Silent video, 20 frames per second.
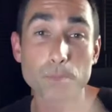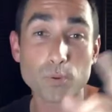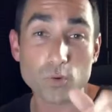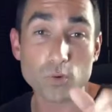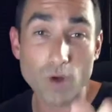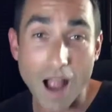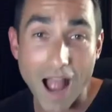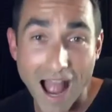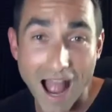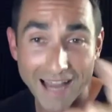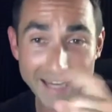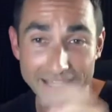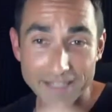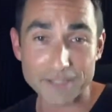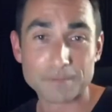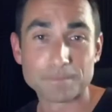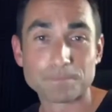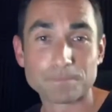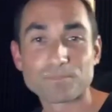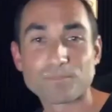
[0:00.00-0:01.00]
Pride.
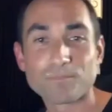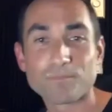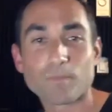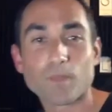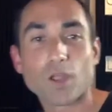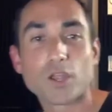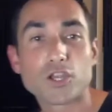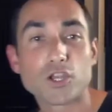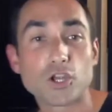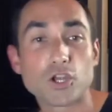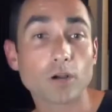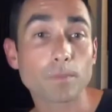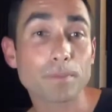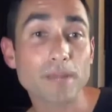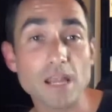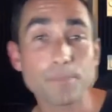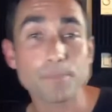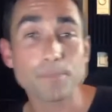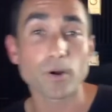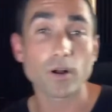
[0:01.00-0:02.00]
Your
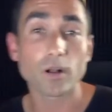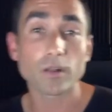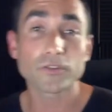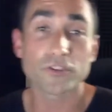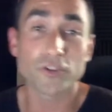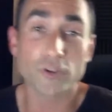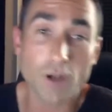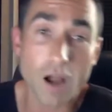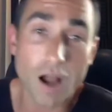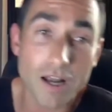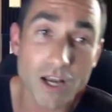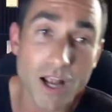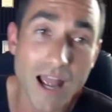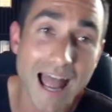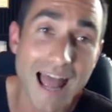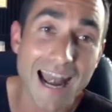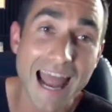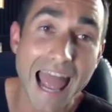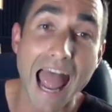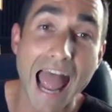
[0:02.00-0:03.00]
people do not know
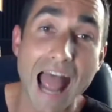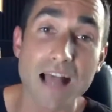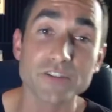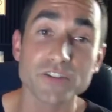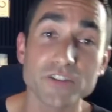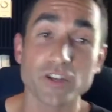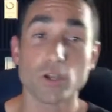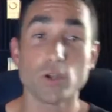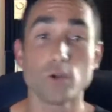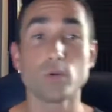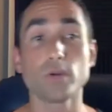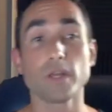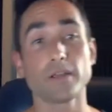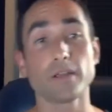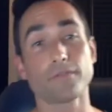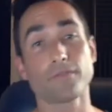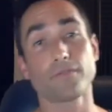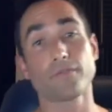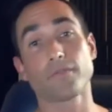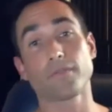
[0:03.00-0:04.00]
how to ask you
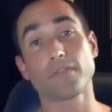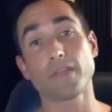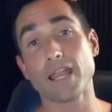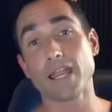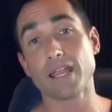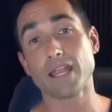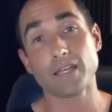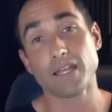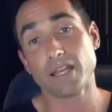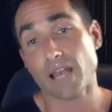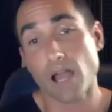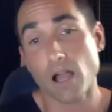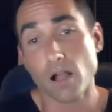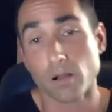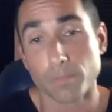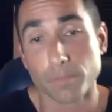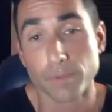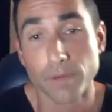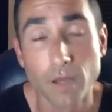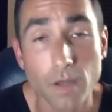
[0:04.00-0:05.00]
if they need
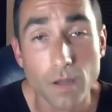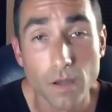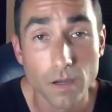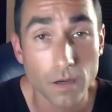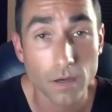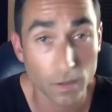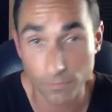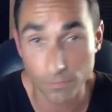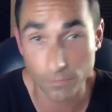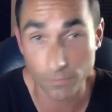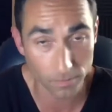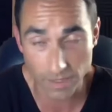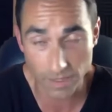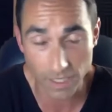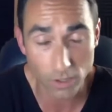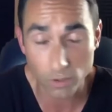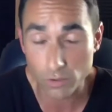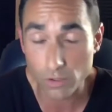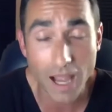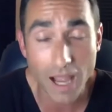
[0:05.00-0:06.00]
help, or they
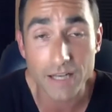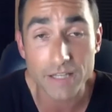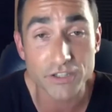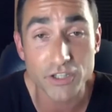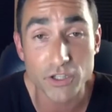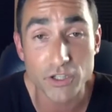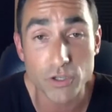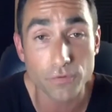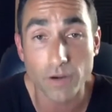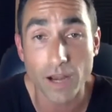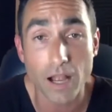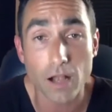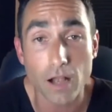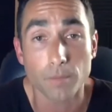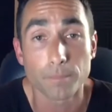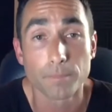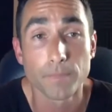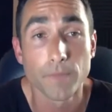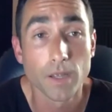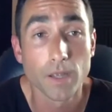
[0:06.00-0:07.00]
don't know how to ask you for
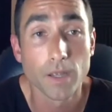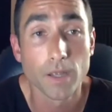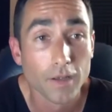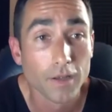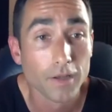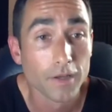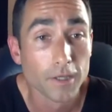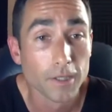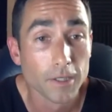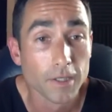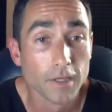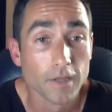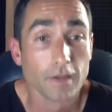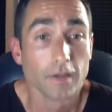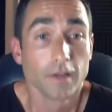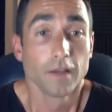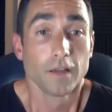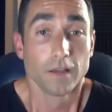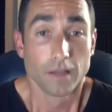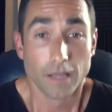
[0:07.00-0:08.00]
help.
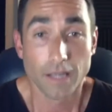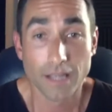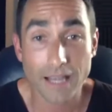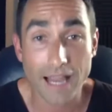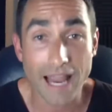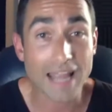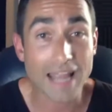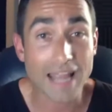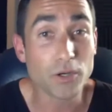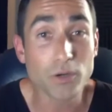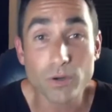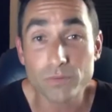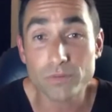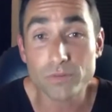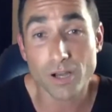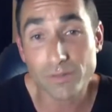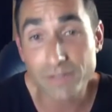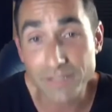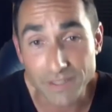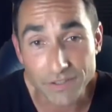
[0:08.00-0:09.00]
And you don't
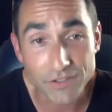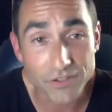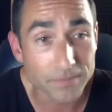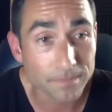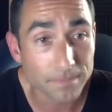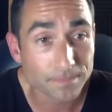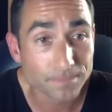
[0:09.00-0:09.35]
know this.